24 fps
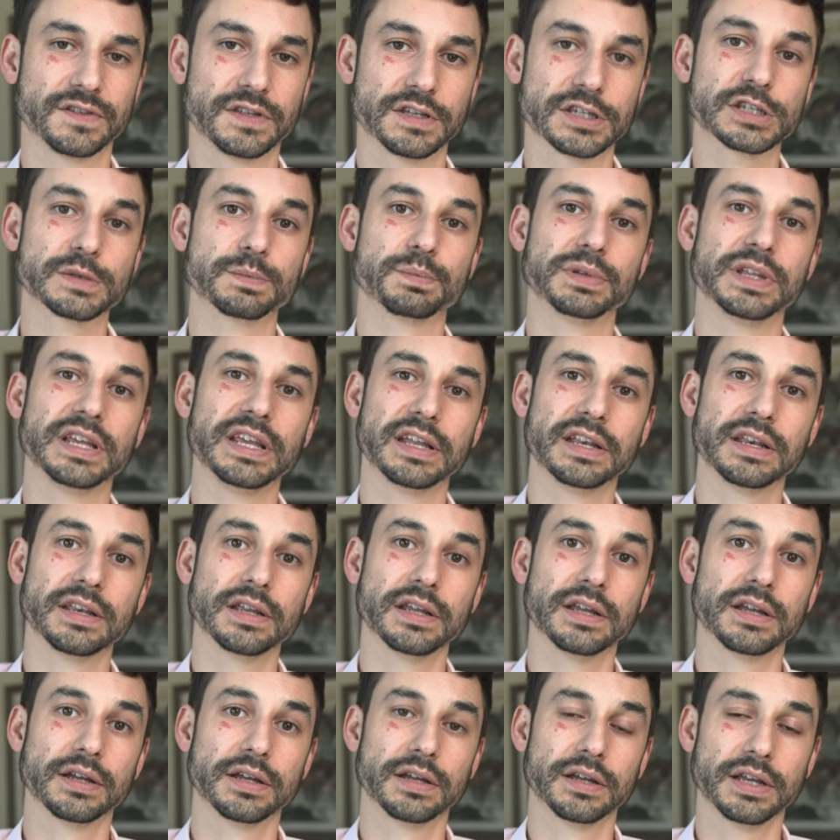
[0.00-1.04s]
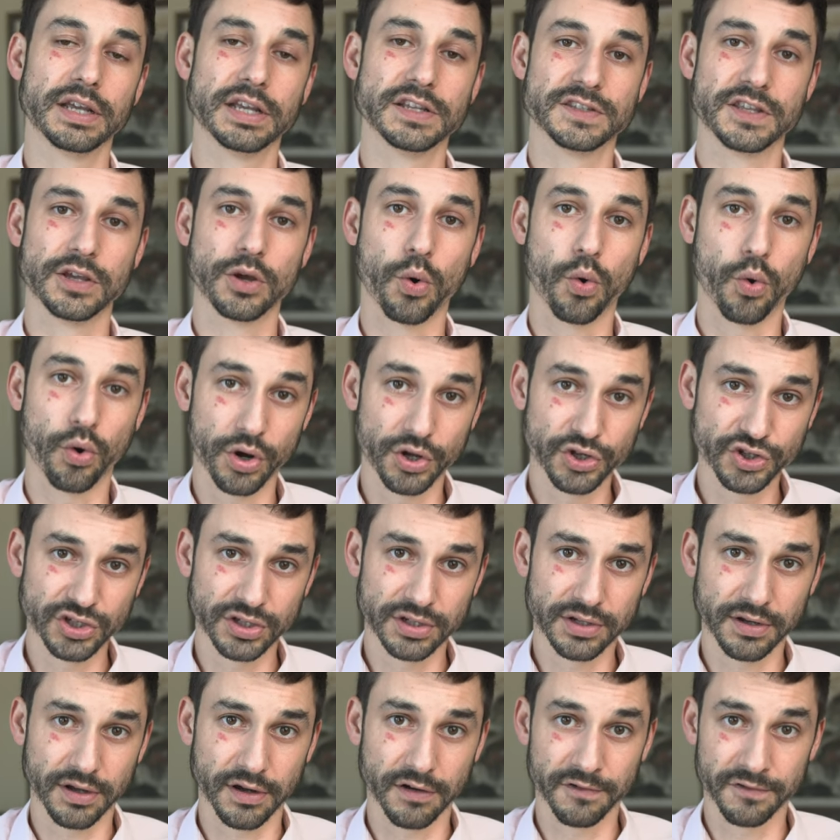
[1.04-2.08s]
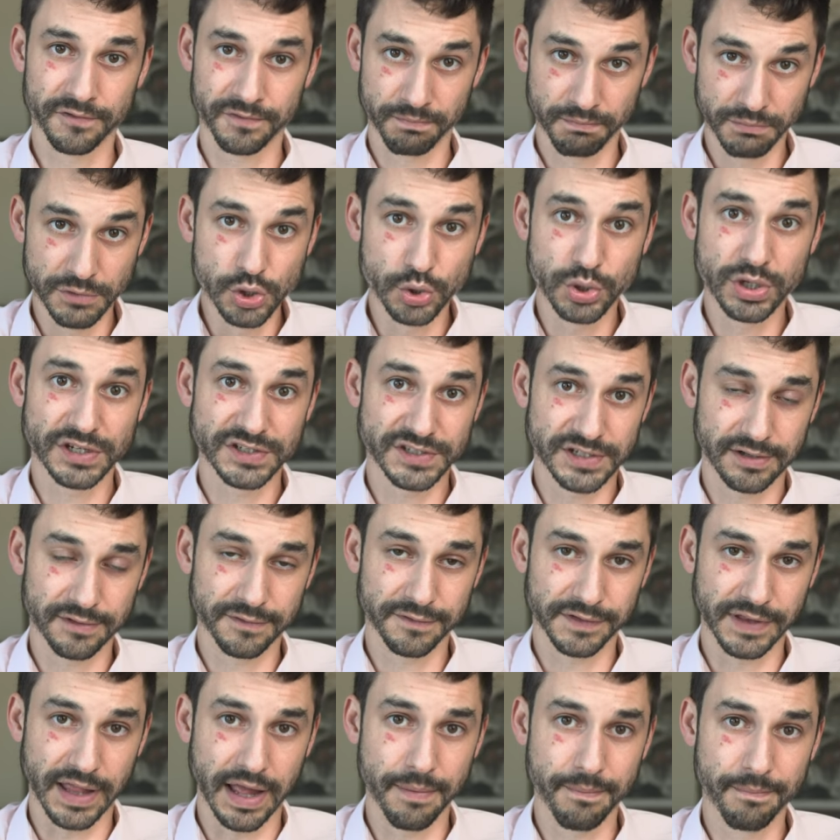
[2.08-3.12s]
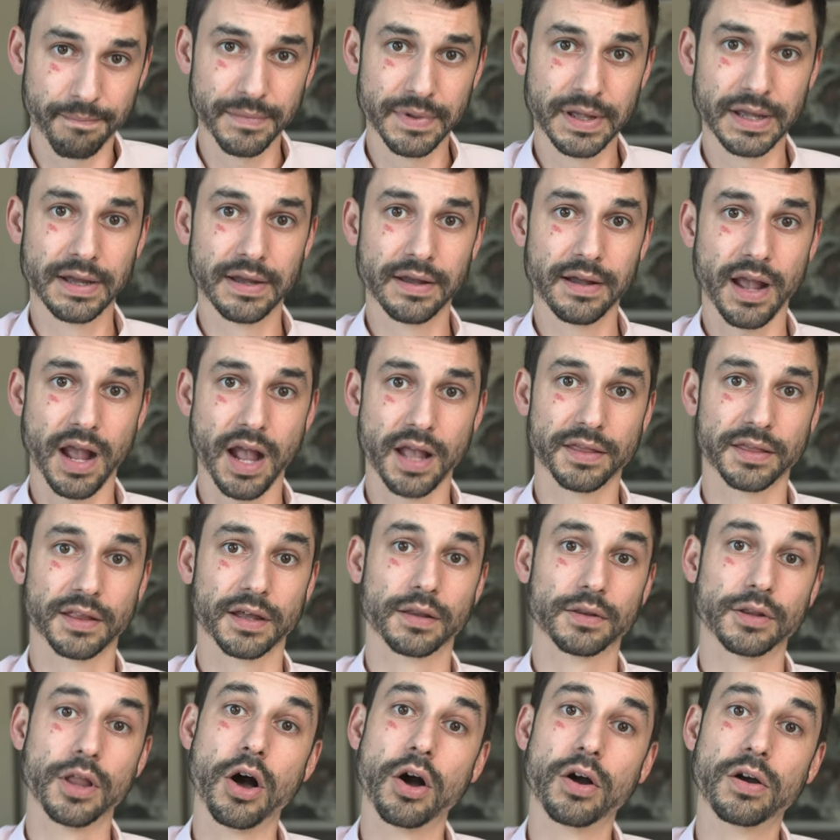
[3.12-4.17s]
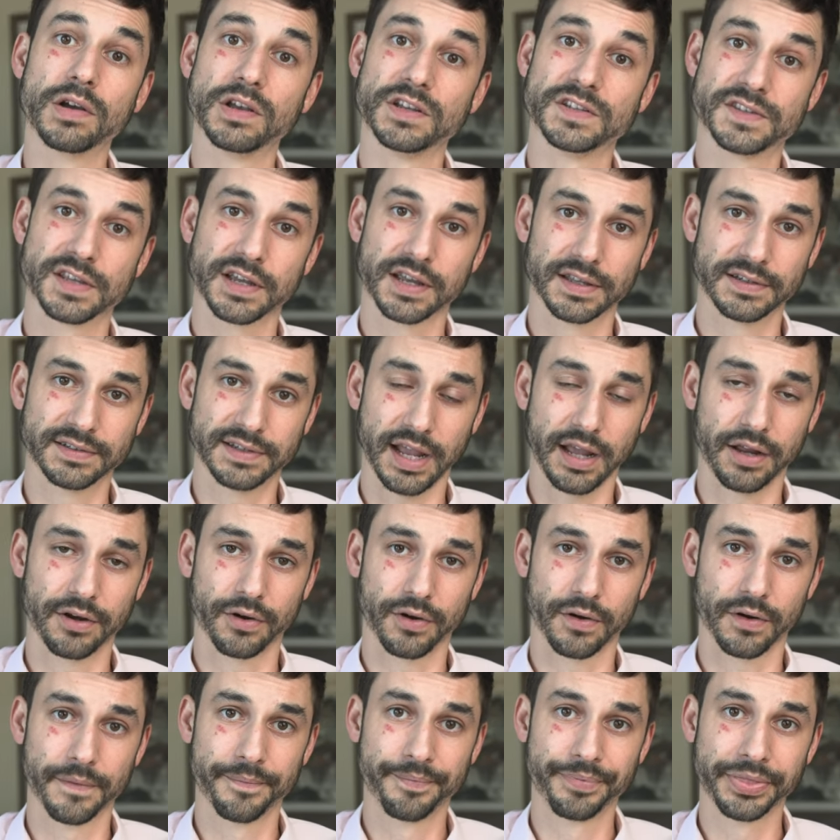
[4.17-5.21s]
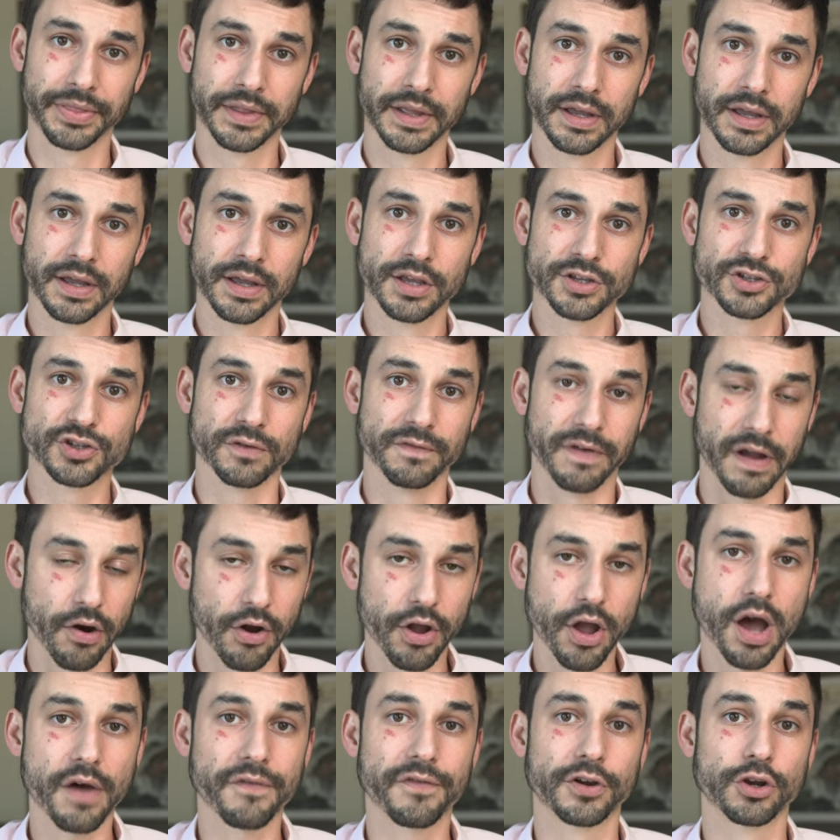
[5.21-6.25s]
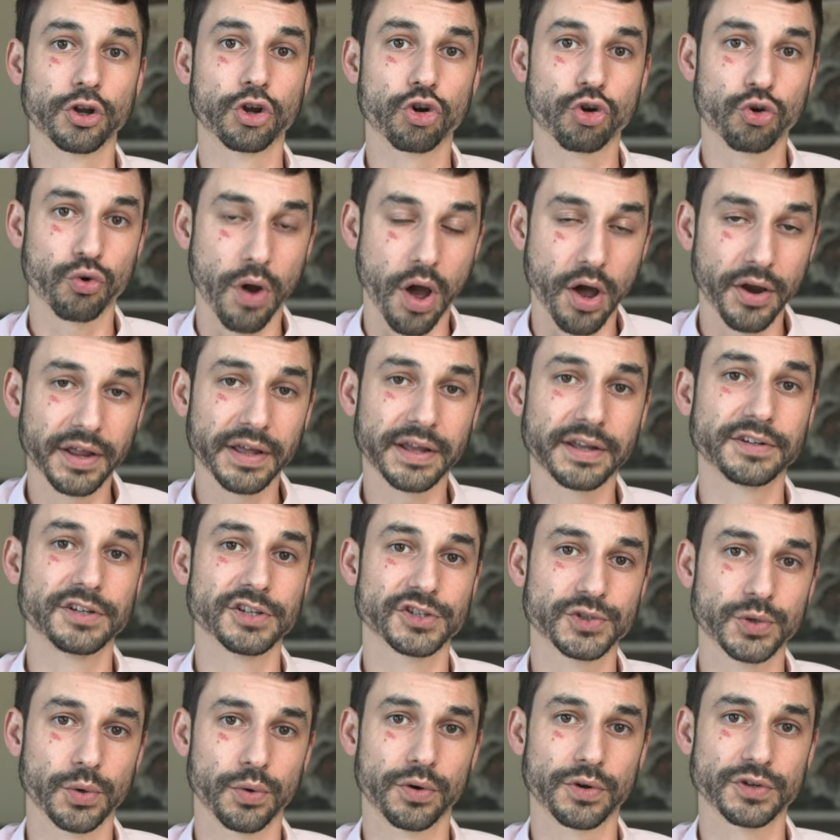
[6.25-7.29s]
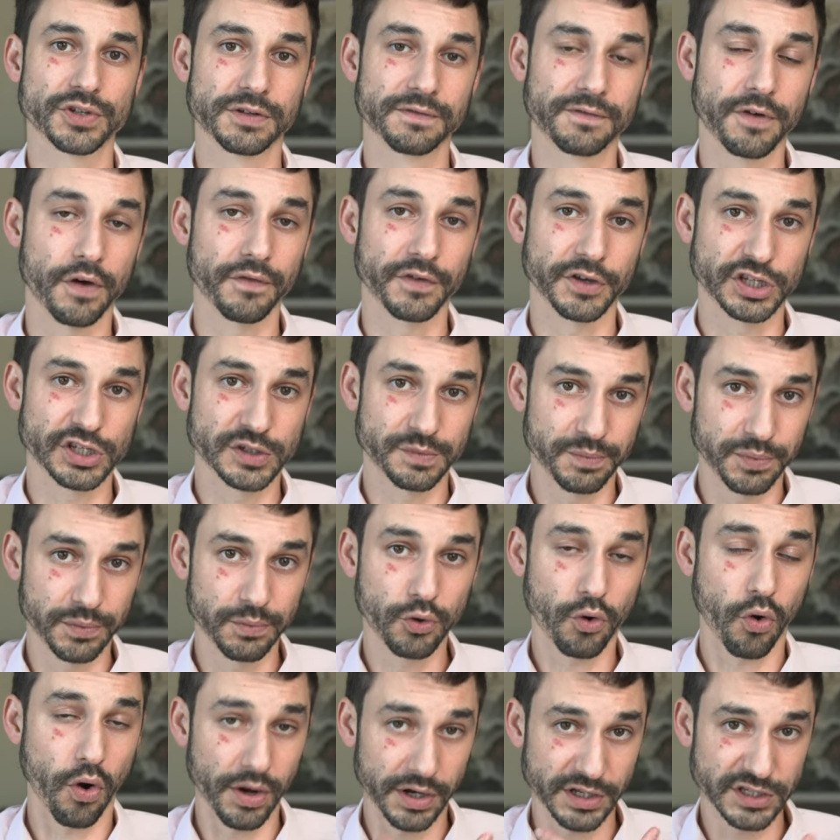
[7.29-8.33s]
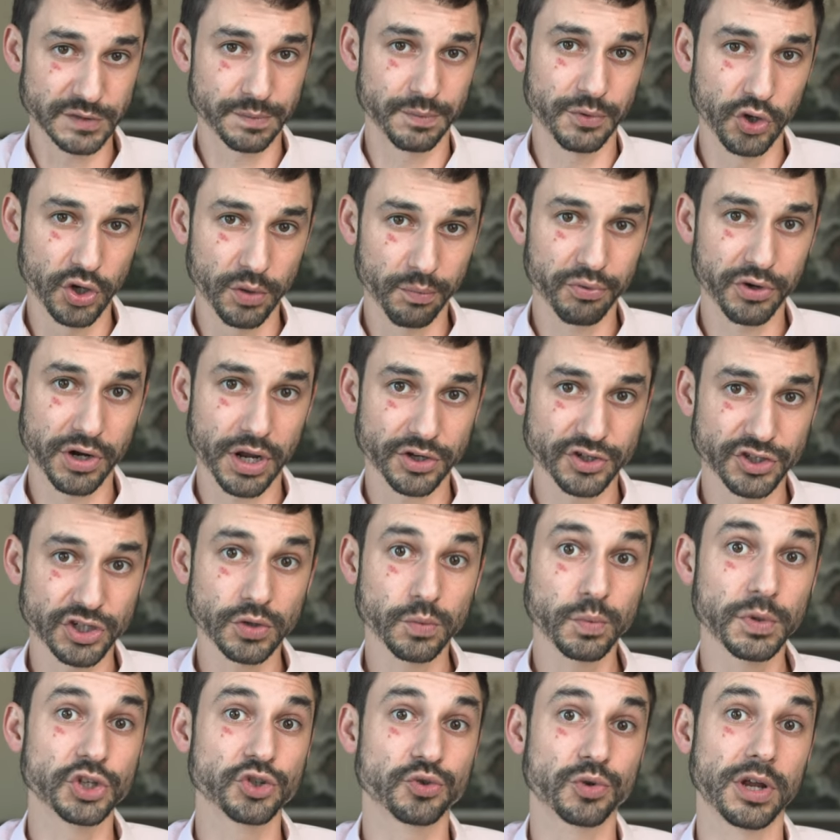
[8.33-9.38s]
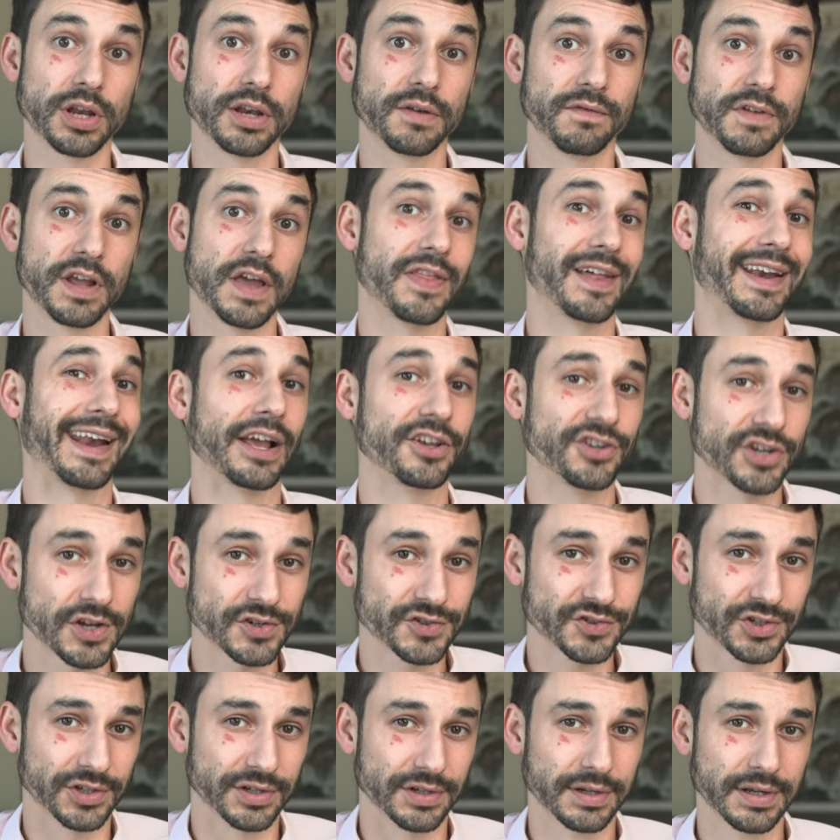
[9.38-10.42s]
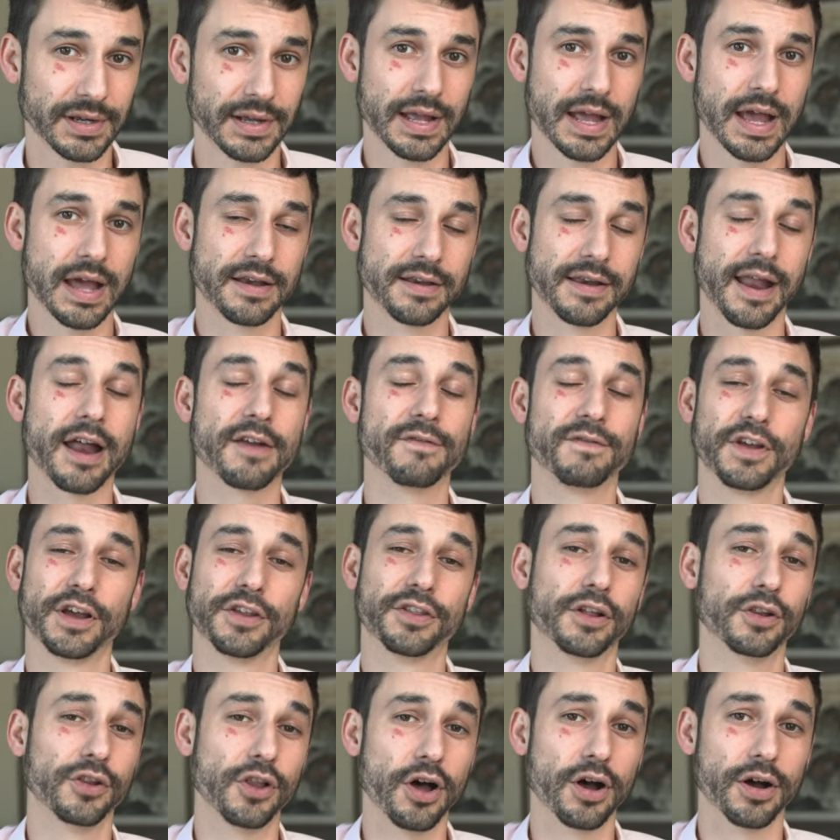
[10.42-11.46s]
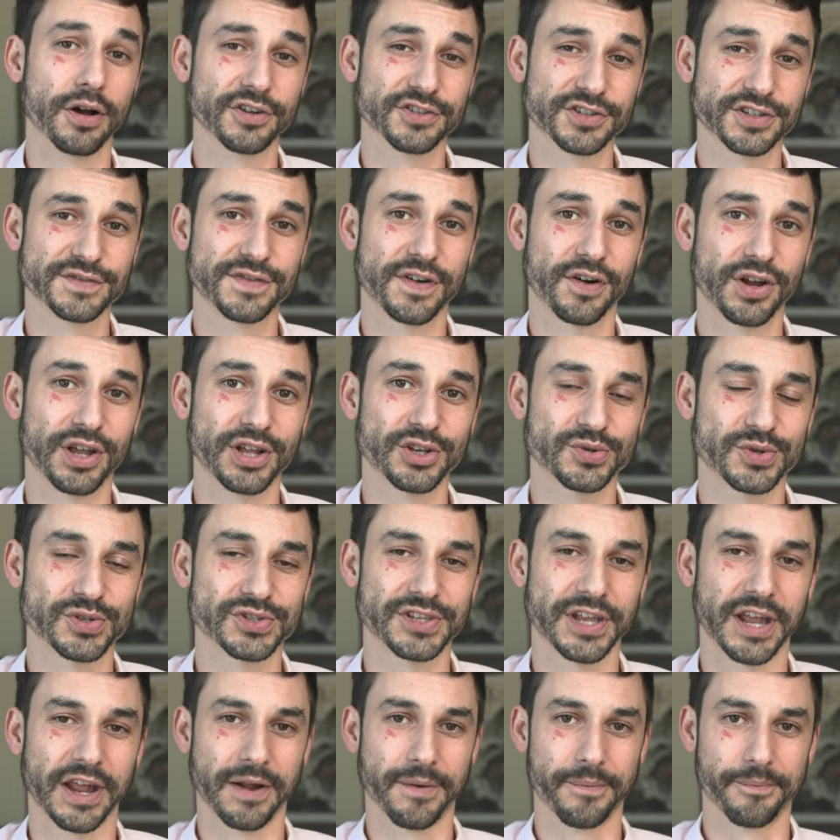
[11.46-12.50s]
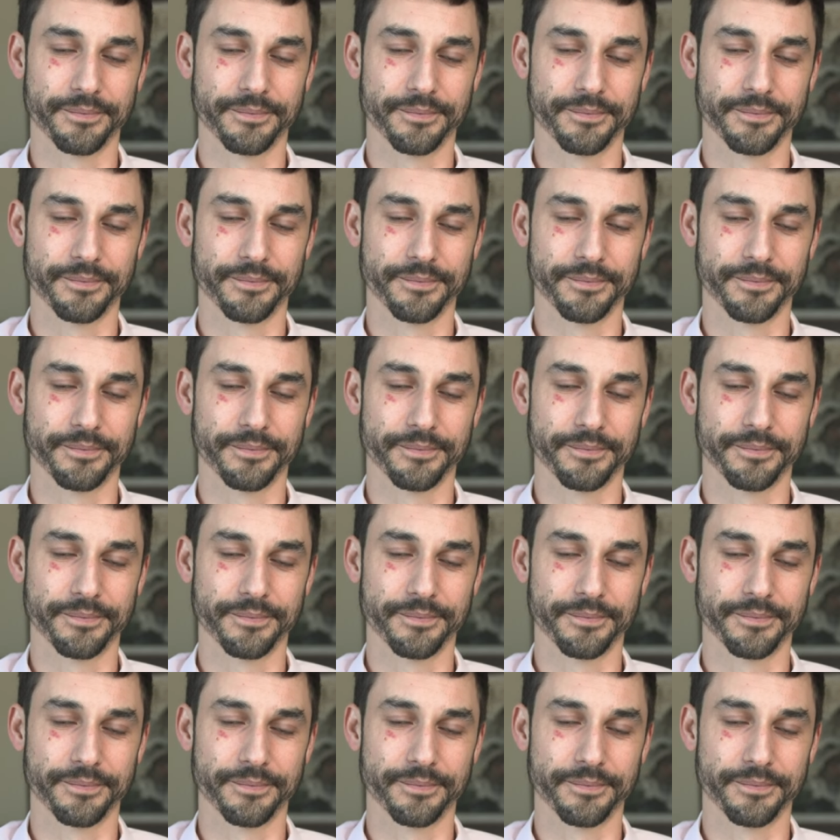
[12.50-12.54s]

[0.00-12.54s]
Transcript: the spleen is the origin of mucus and phlegm, and the lung is the container. So very often chronic disorders involving sp chronic sputum production we treat via the digestion, not via the lungs. It's very interesting.